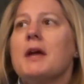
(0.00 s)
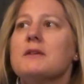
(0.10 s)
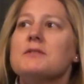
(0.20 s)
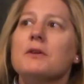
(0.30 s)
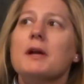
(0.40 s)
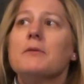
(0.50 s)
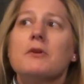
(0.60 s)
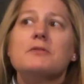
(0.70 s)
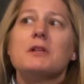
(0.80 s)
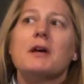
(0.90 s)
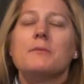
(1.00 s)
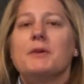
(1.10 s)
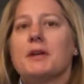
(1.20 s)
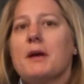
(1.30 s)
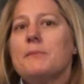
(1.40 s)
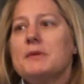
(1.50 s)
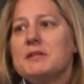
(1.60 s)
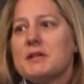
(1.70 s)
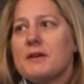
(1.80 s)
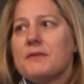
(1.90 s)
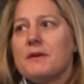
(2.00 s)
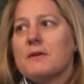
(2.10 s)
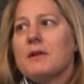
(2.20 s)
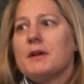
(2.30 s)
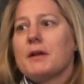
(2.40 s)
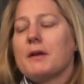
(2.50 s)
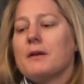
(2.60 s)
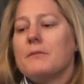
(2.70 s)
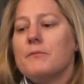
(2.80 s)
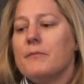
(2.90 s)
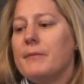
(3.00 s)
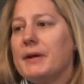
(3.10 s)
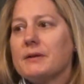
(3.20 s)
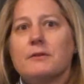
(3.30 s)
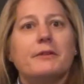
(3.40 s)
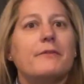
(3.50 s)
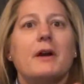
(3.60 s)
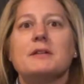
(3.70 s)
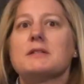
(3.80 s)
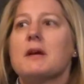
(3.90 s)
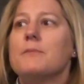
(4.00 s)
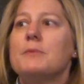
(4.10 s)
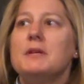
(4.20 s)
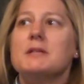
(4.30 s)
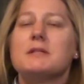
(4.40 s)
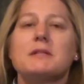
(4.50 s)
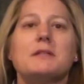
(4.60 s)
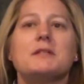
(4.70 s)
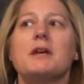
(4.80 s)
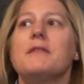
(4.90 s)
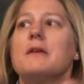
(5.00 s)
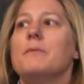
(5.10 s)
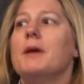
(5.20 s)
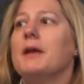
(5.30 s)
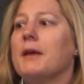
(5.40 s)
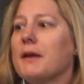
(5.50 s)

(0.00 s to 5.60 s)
Yeah, so like there's a lot of big companies out there, like medical device companies, let's say, that make